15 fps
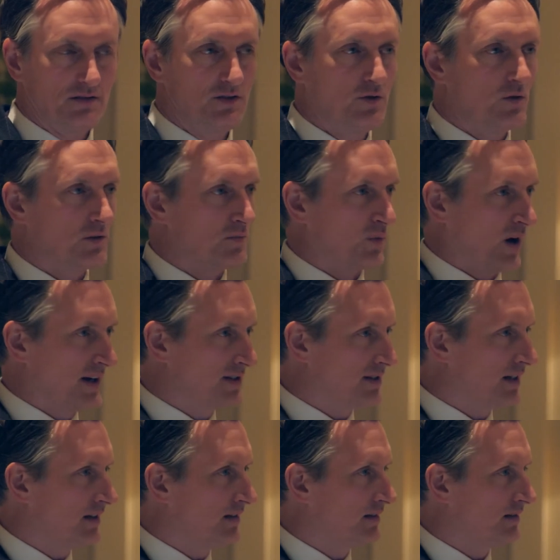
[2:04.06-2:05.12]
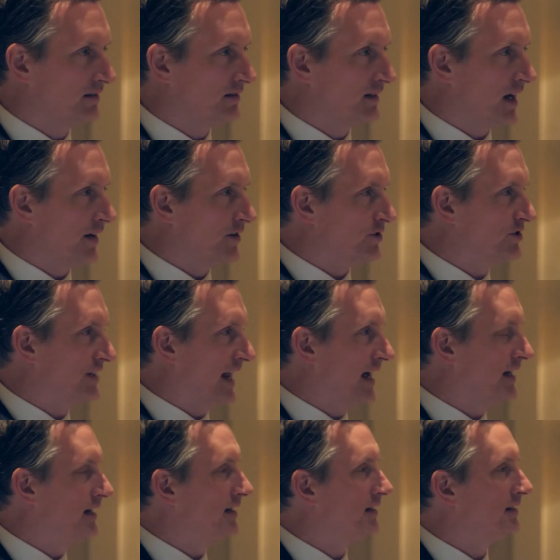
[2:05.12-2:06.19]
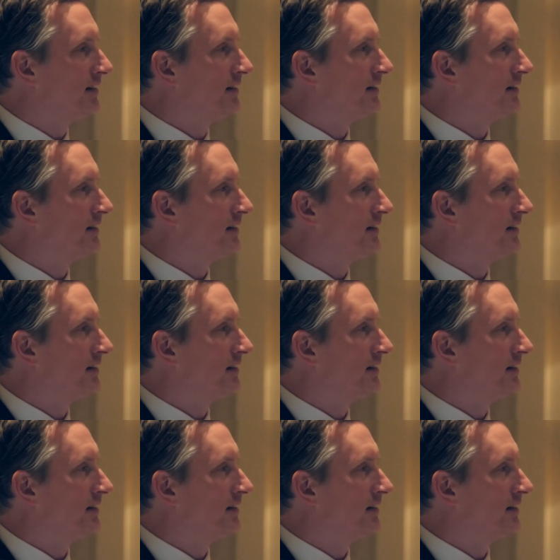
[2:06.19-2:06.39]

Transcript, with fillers: to embrace it, understand it,